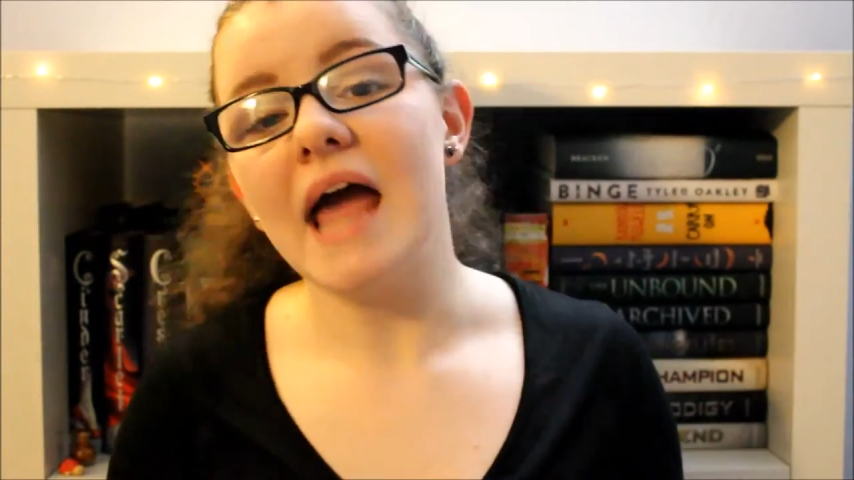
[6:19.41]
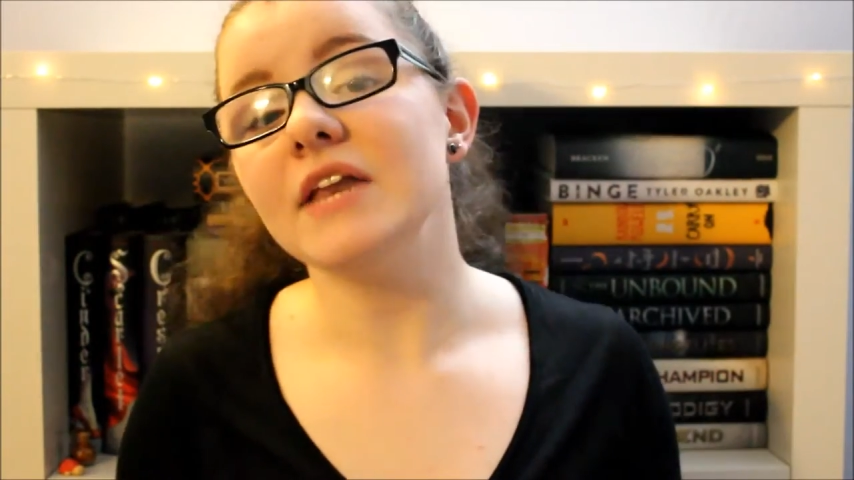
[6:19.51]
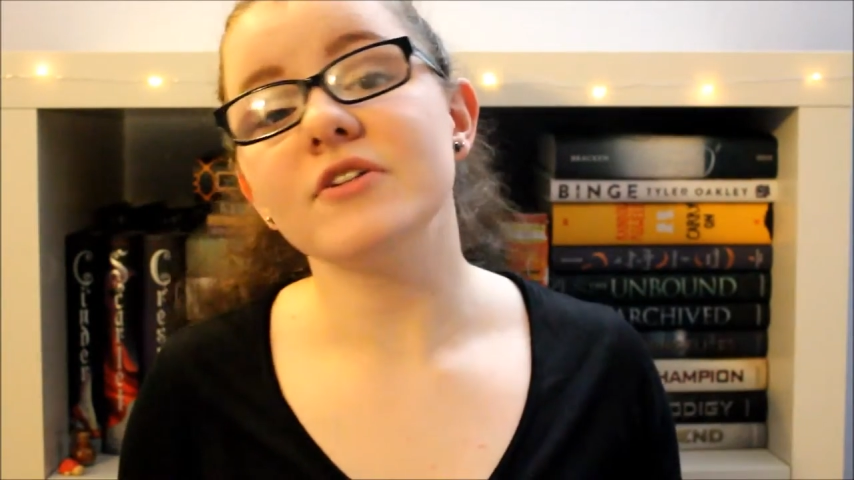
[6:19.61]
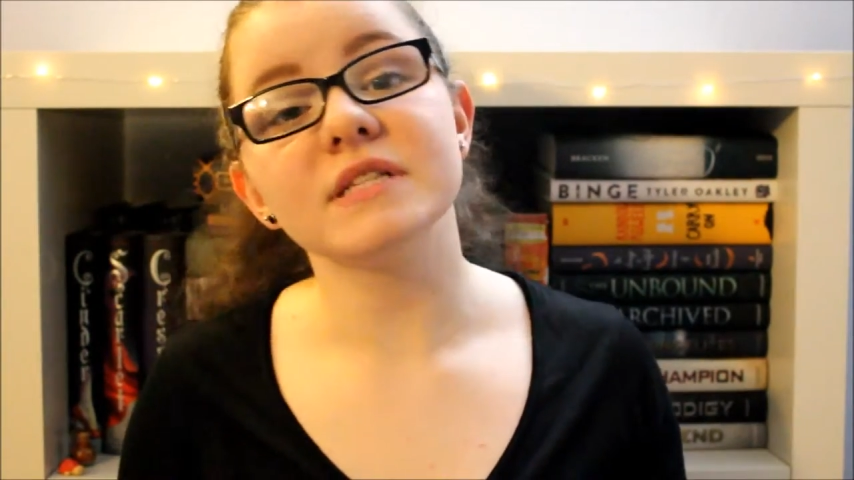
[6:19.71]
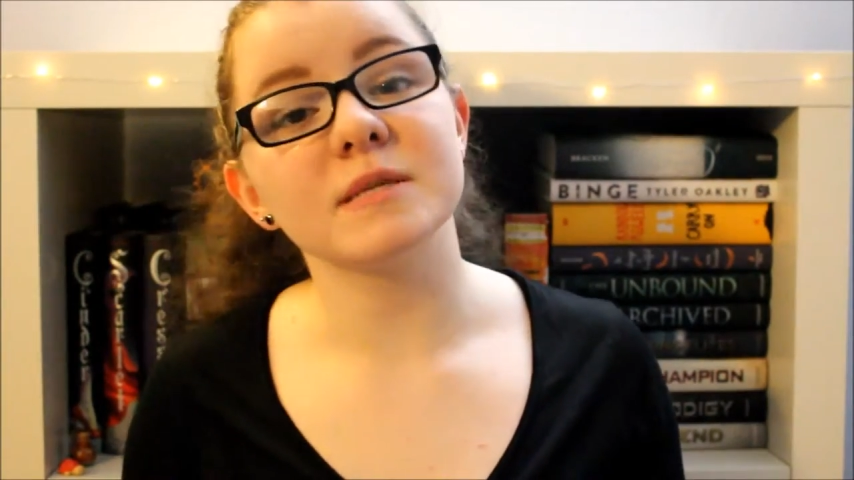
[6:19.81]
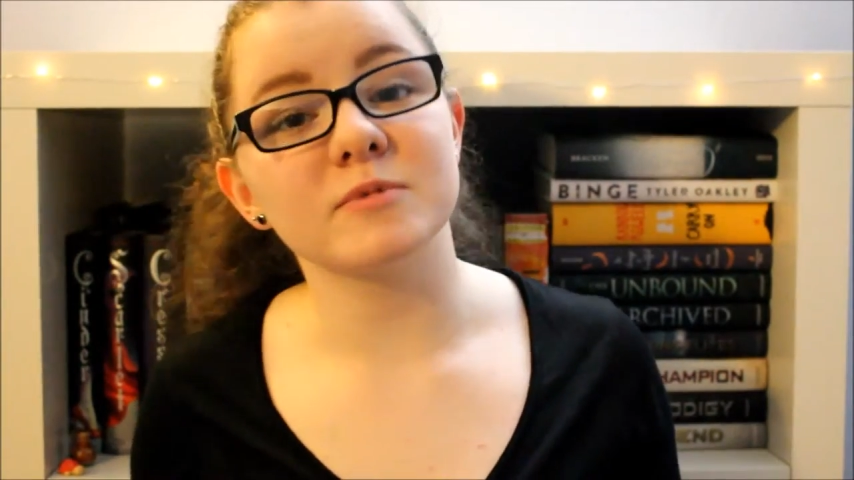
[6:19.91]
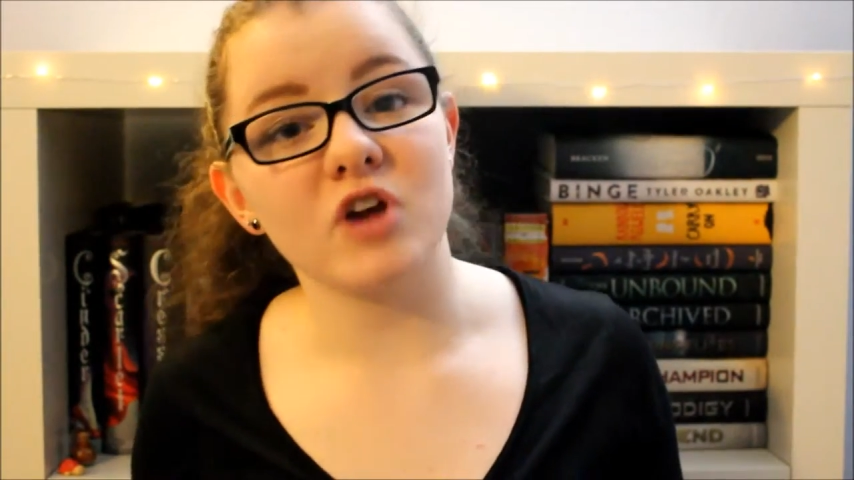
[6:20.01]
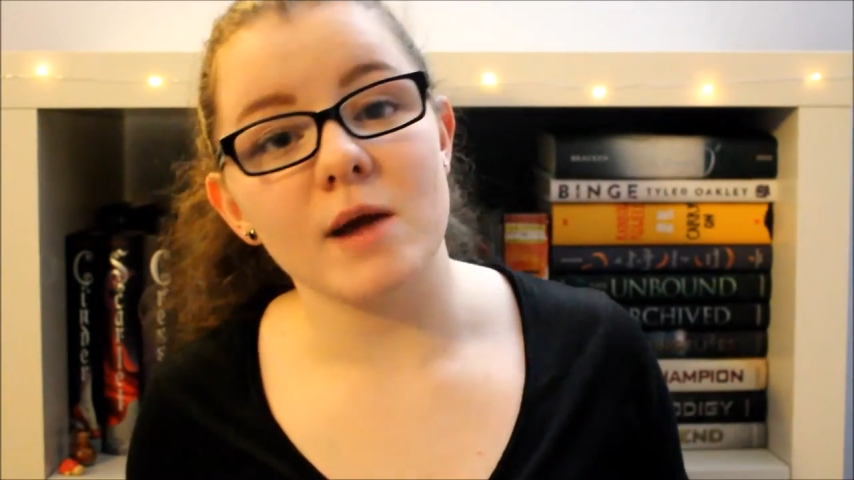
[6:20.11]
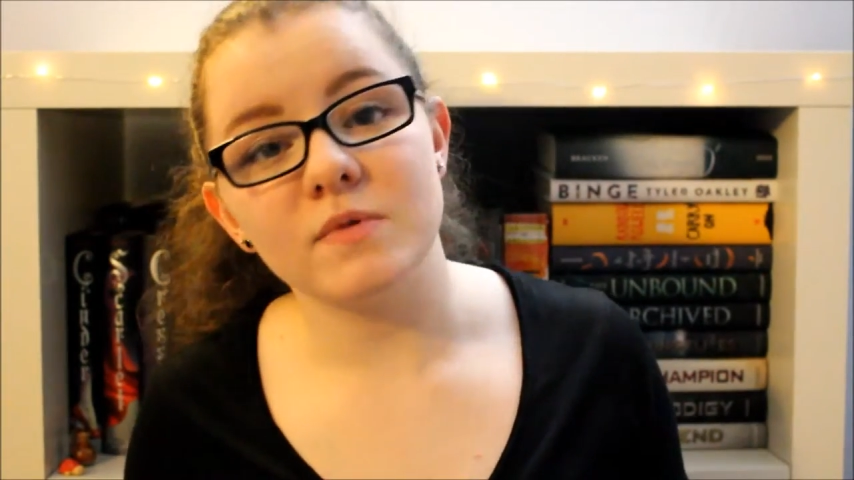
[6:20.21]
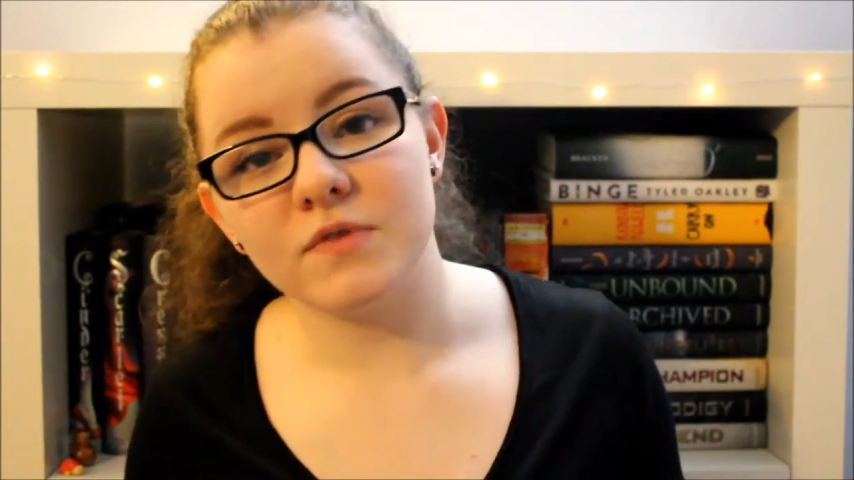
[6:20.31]
And you can
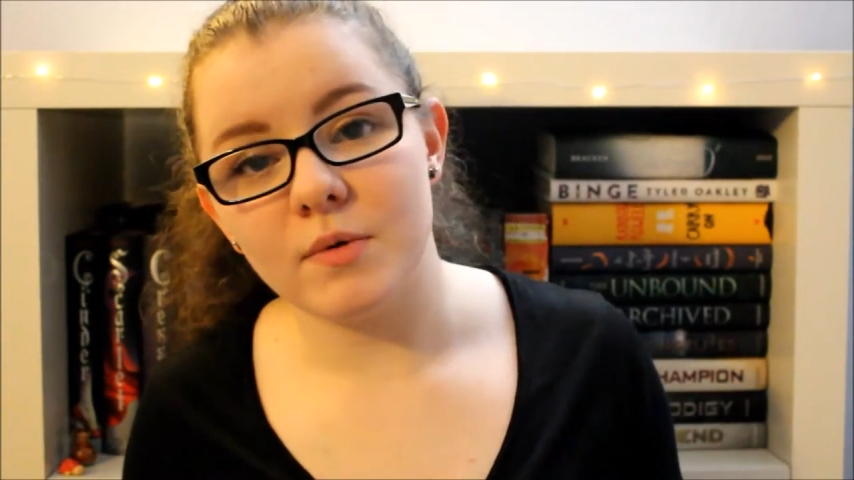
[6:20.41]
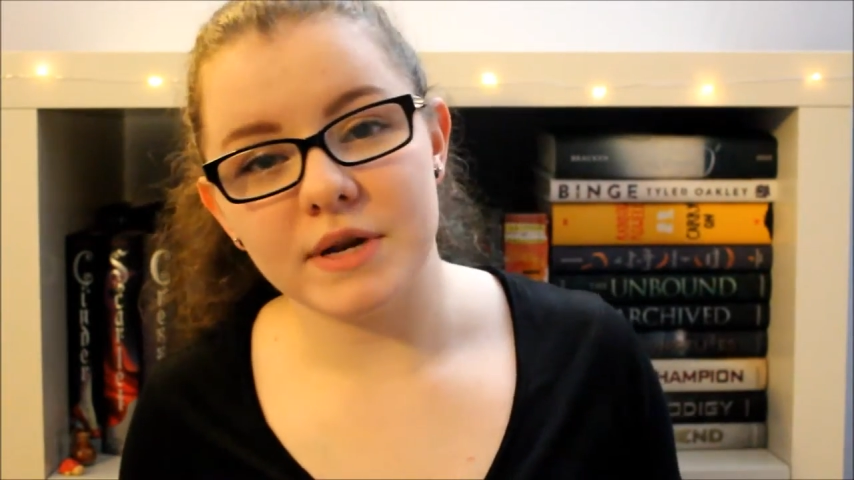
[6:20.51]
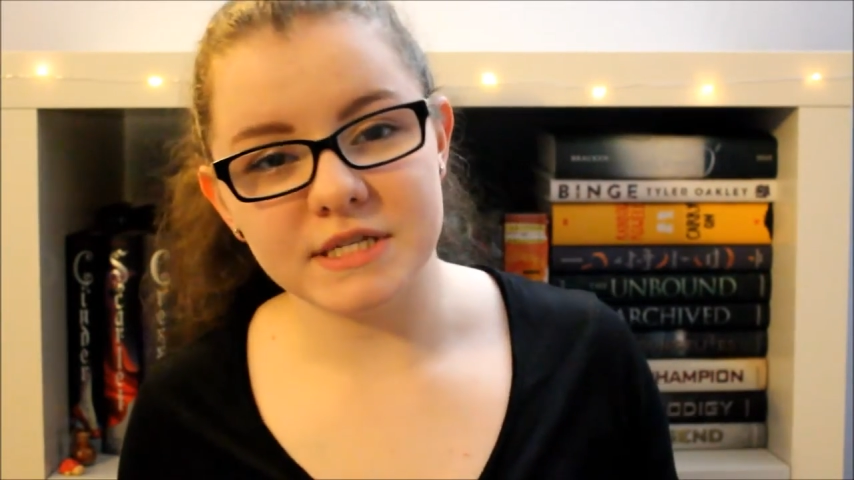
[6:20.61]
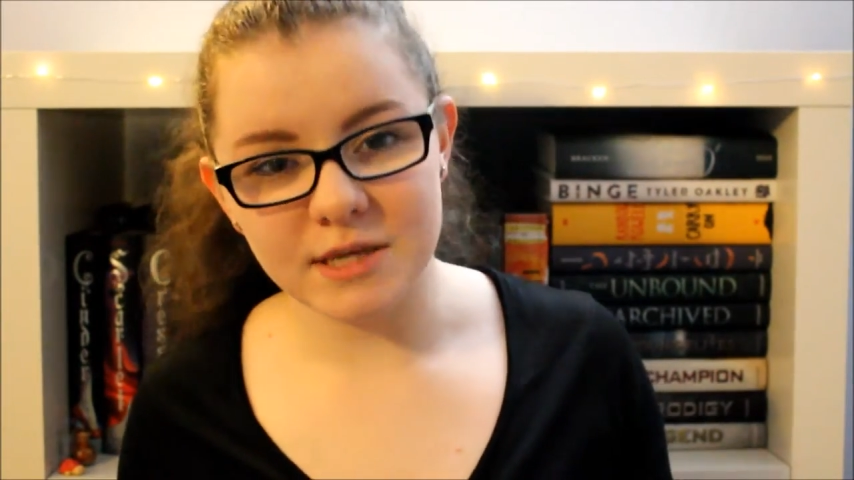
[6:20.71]
subscribe if you want to